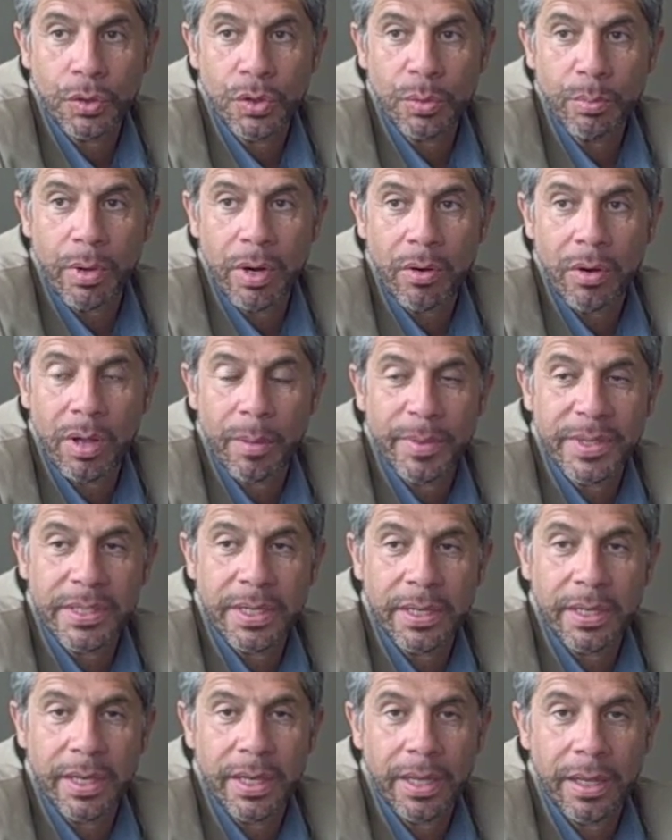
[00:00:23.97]
tomorrow I'm
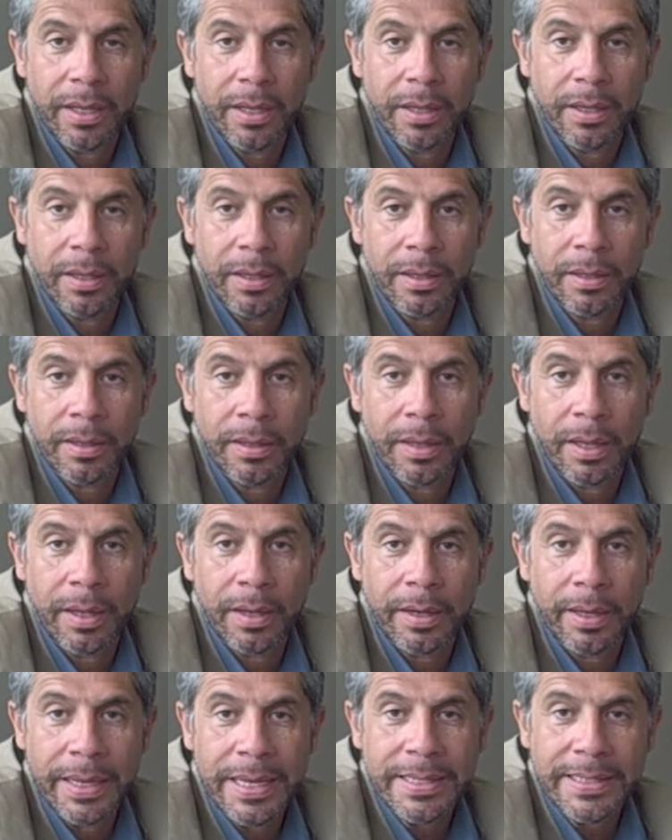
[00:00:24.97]
attending a
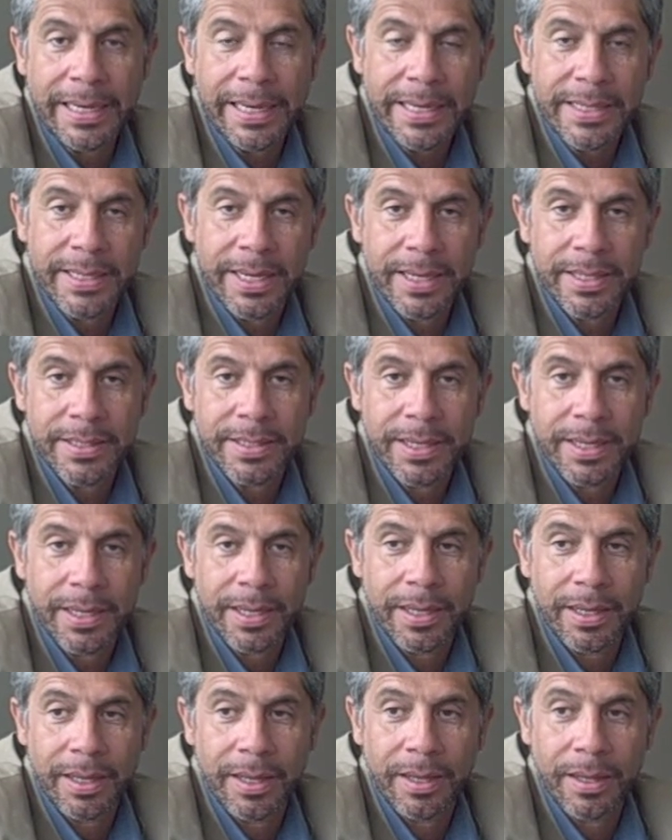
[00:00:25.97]
Italy
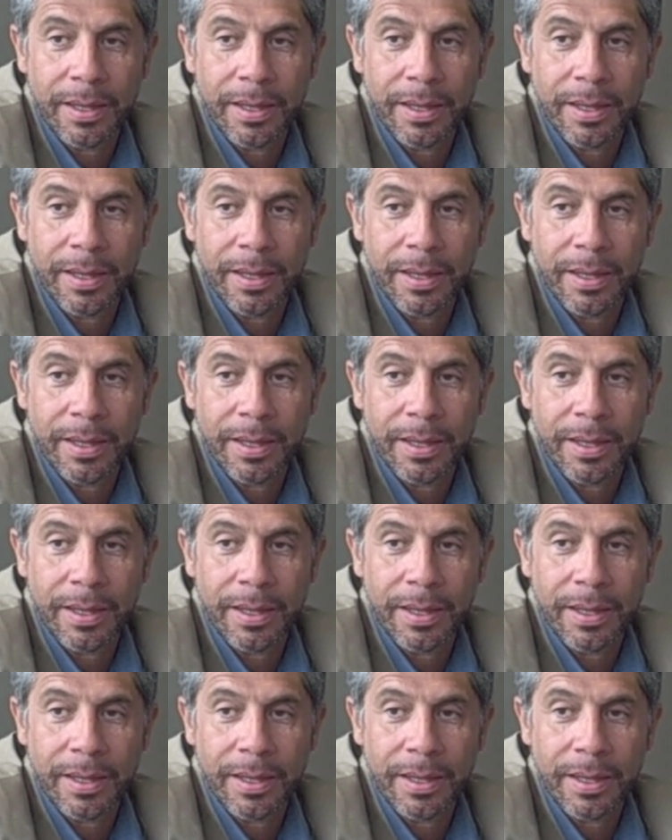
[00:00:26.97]
tasting